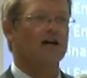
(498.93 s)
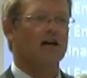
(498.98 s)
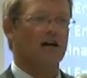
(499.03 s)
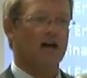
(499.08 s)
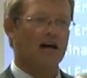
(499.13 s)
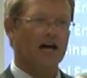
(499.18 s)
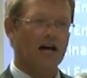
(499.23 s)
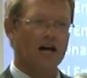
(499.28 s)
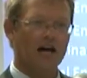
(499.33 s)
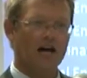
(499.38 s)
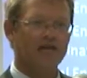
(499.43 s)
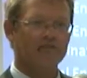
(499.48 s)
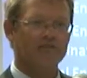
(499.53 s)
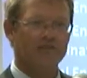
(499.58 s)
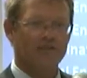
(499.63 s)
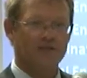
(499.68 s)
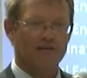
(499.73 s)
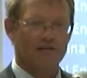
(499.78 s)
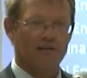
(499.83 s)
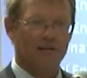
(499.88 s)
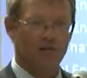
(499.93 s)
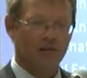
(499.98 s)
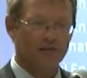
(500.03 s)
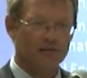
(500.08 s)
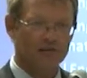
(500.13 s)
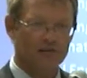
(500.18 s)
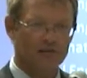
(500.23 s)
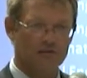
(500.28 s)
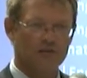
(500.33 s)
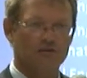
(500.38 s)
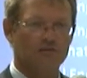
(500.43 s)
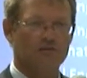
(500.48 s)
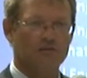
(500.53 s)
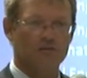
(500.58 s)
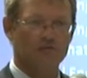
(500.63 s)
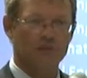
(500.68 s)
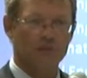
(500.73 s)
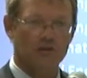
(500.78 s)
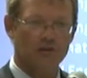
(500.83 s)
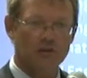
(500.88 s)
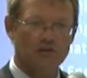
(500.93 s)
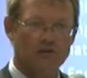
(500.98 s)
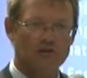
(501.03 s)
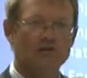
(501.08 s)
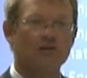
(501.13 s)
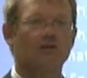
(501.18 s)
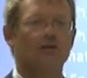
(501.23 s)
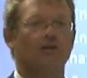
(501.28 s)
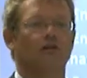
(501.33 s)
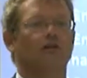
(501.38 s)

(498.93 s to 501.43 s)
have other terminology,